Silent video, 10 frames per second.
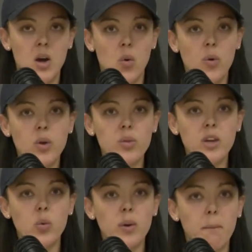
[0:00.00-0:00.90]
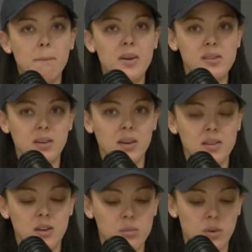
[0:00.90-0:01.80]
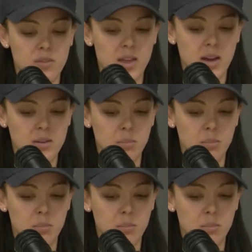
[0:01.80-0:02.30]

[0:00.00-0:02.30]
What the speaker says: what do you think we are missing in terms of that